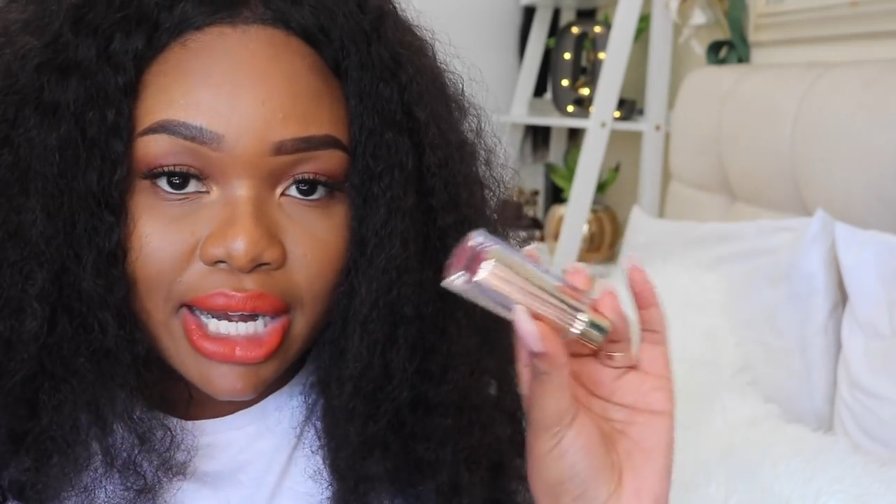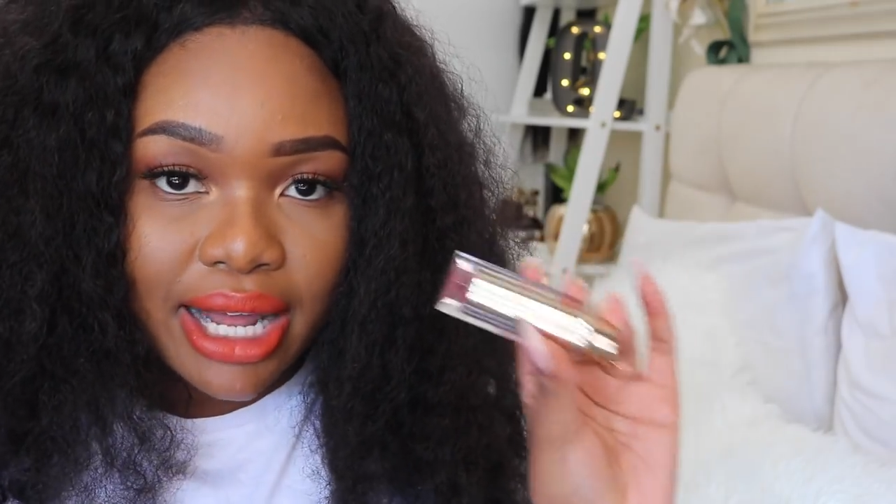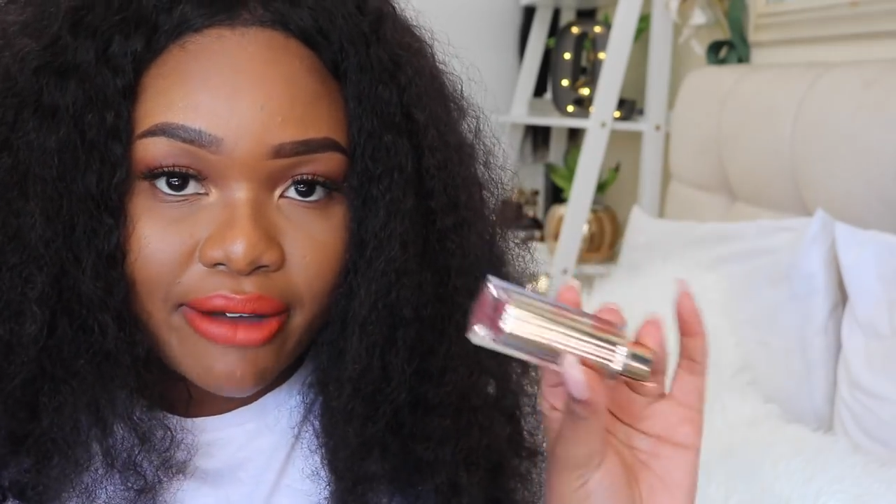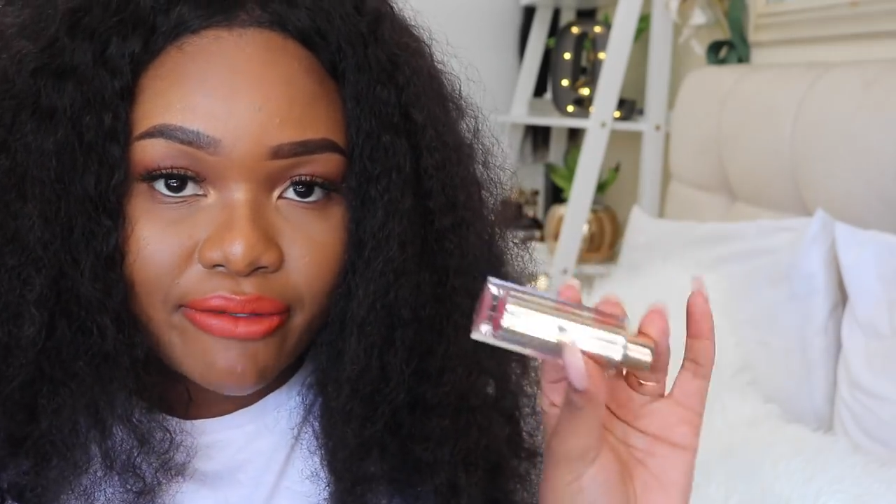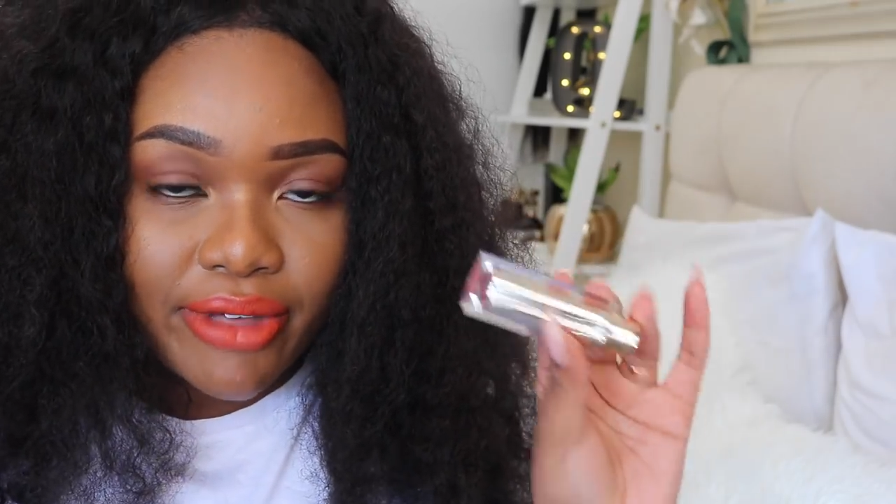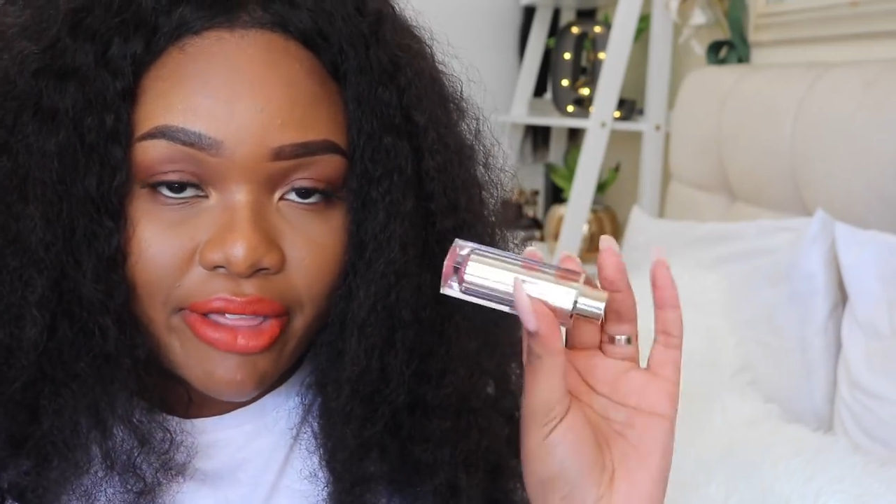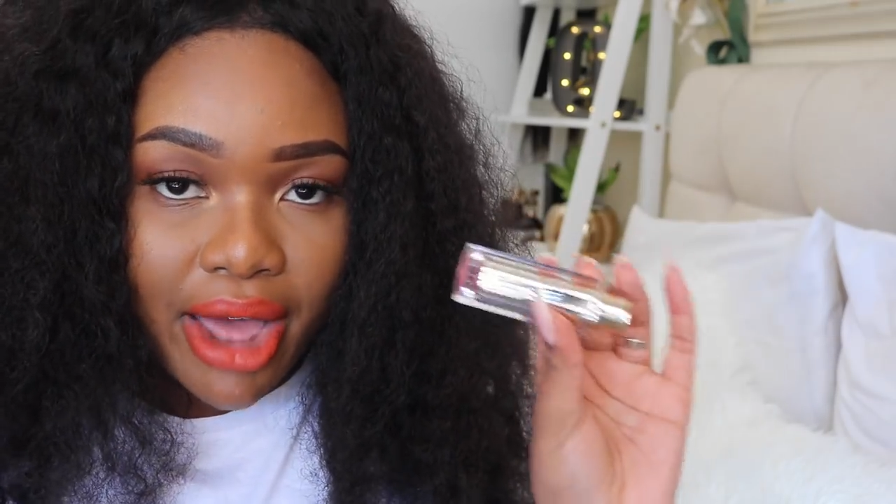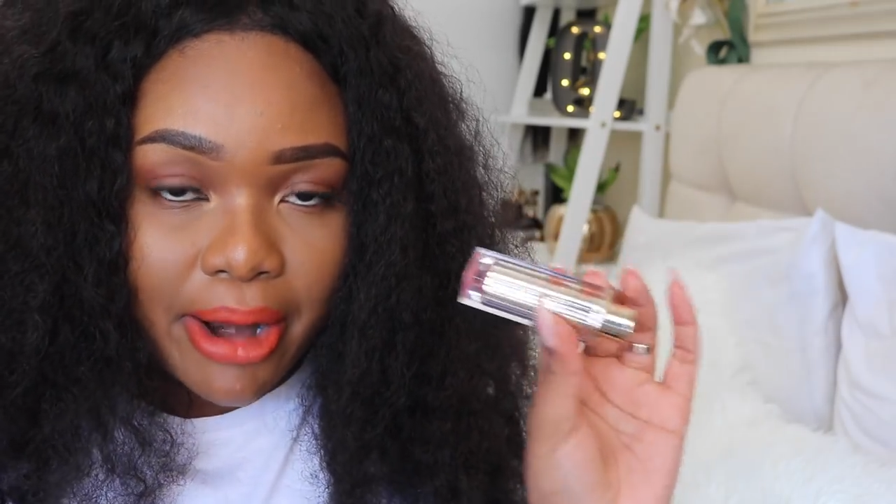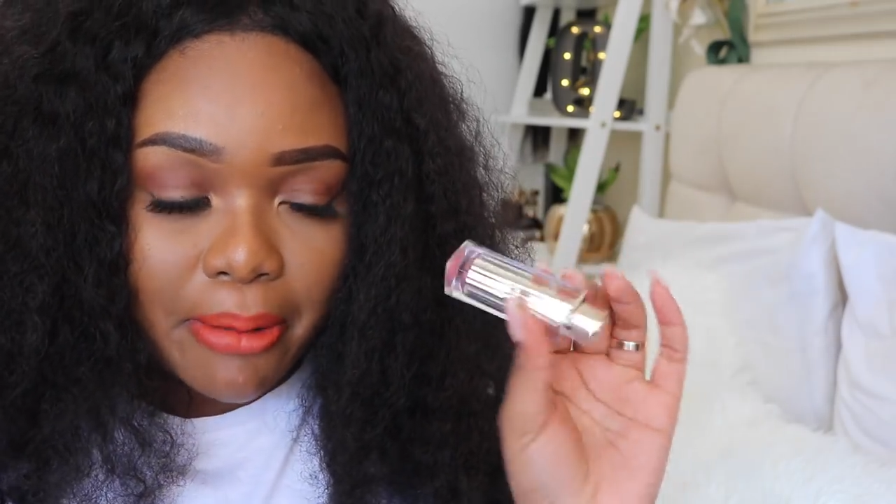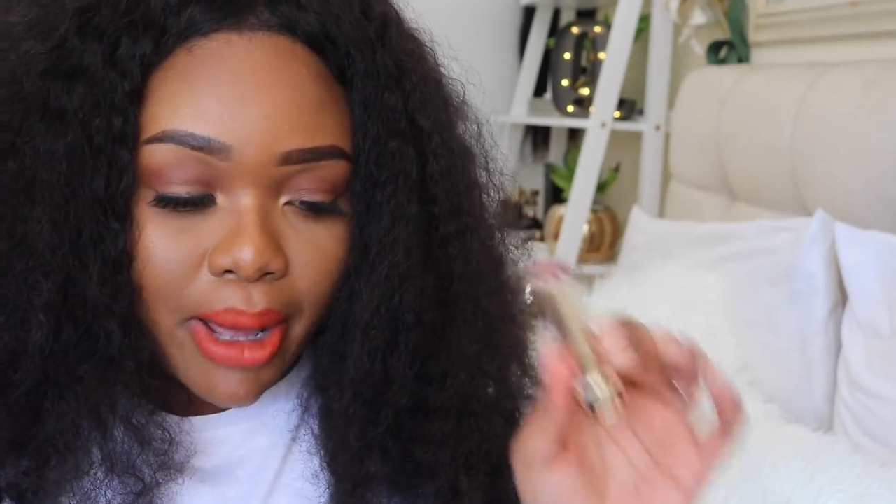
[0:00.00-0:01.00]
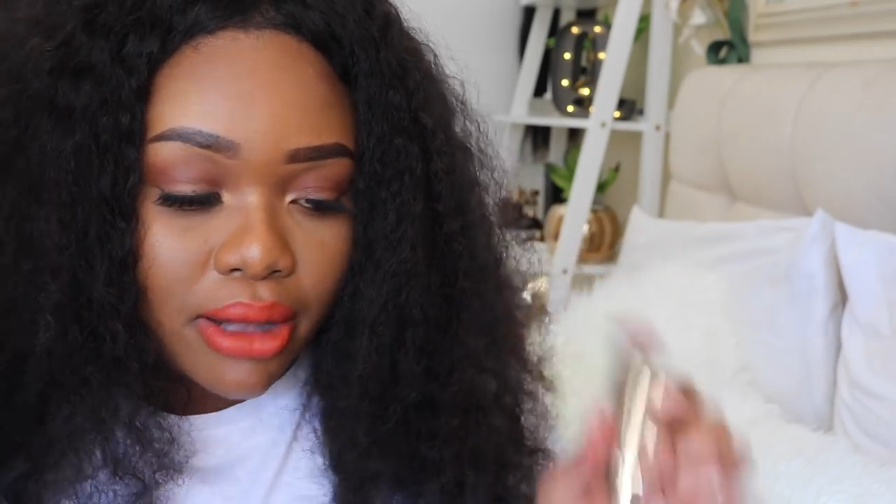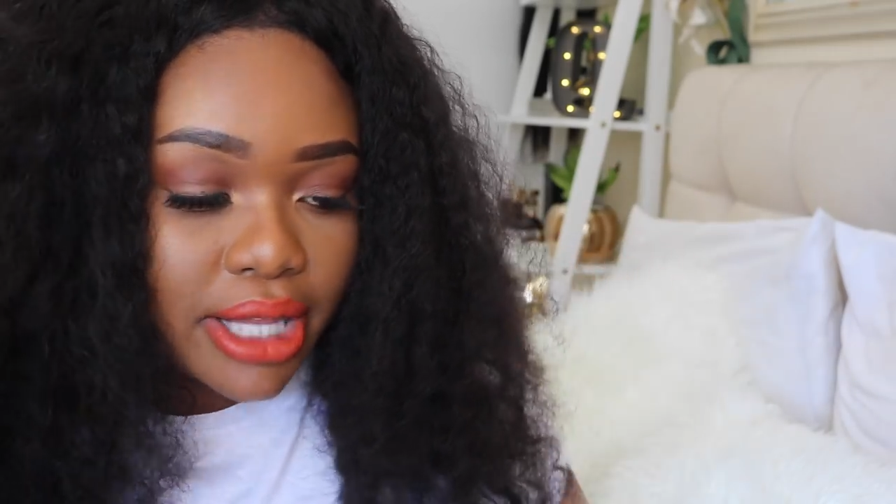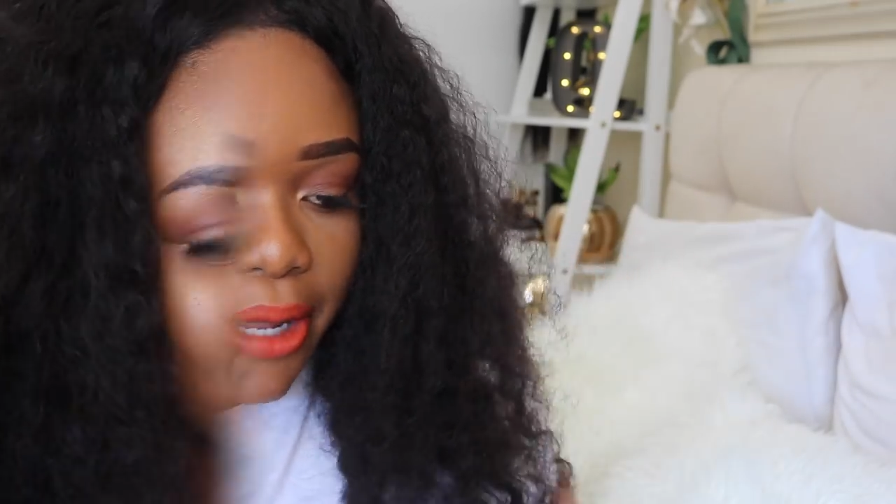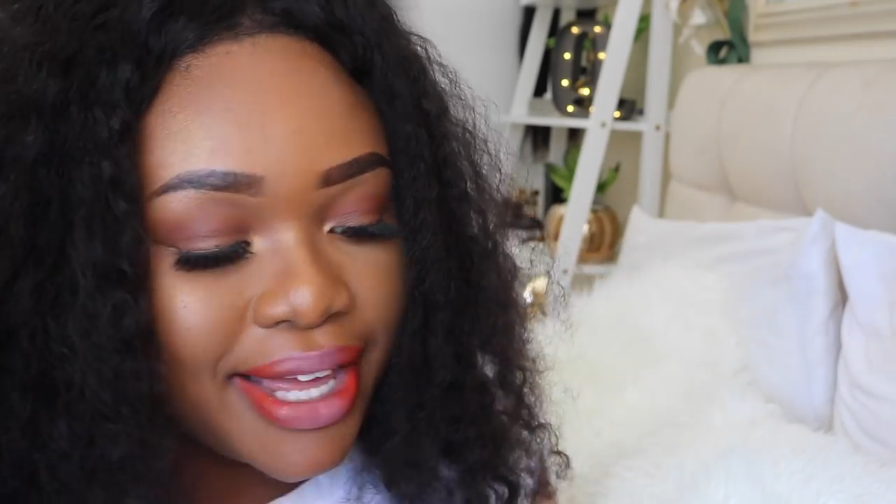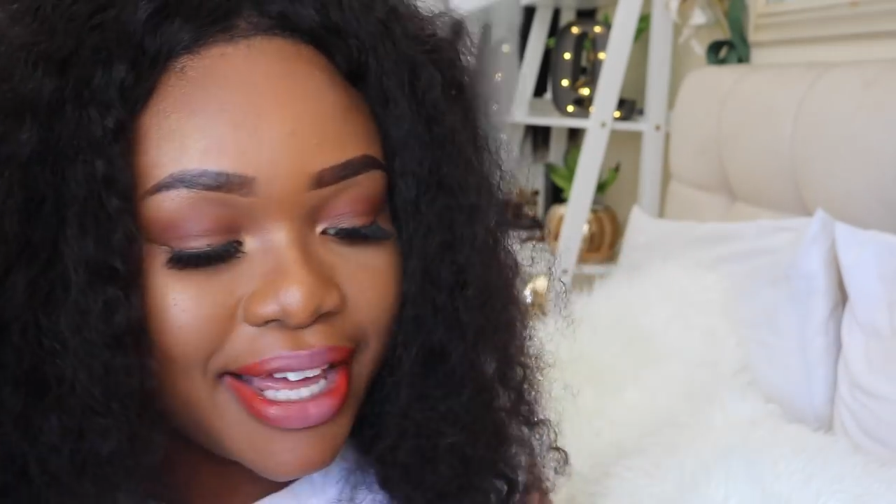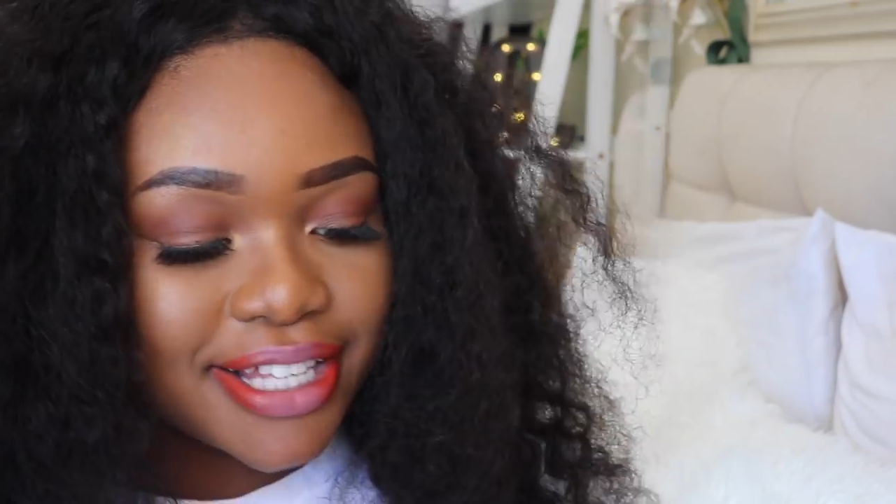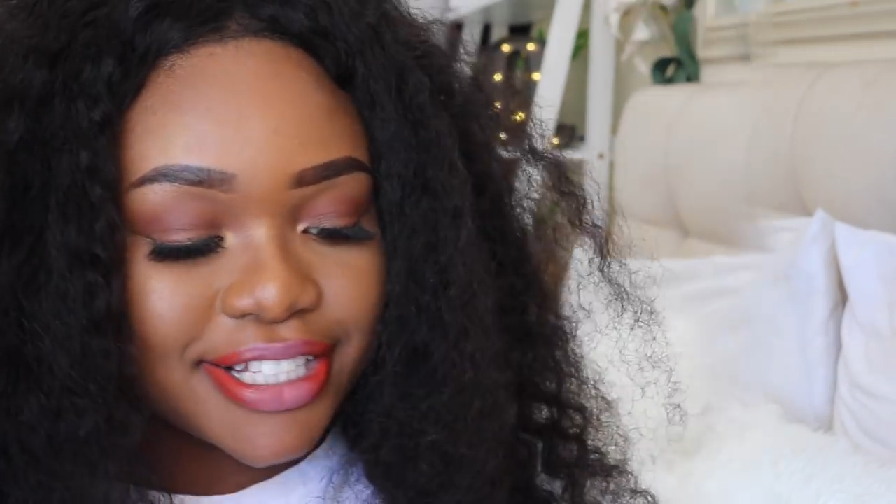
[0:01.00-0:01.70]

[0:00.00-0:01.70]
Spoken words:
love that about them.